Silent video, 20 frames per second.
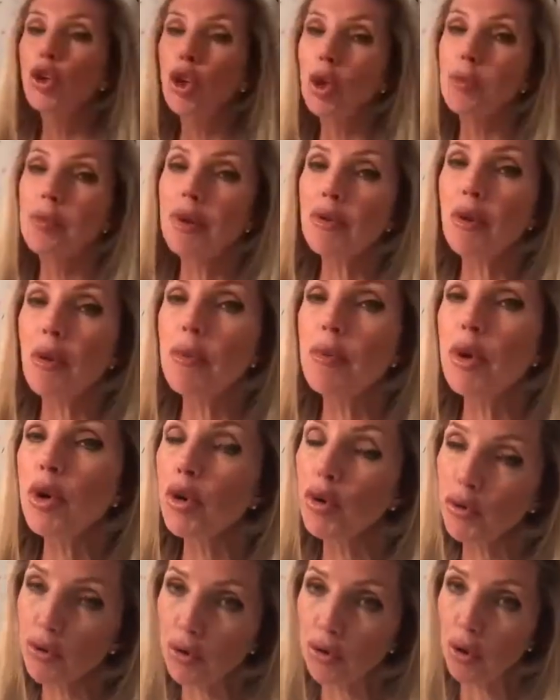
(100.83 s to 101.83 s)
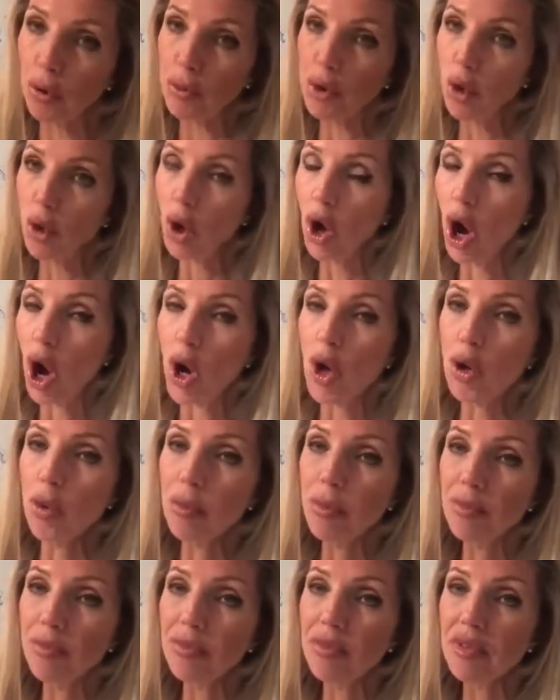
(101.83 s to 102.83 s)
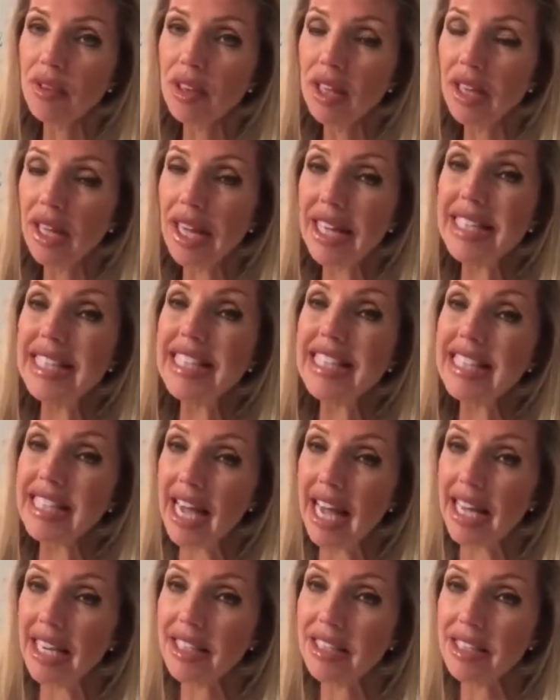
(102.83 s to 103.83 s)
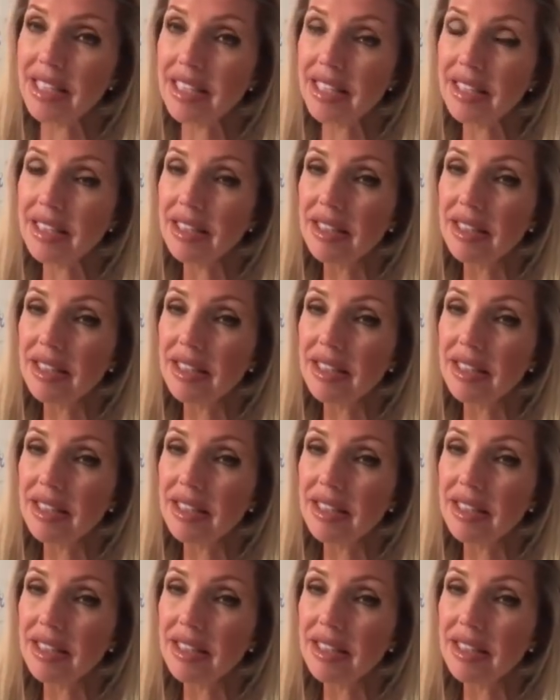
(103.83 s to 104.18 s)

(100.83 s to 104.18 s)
can be removed from your home and detained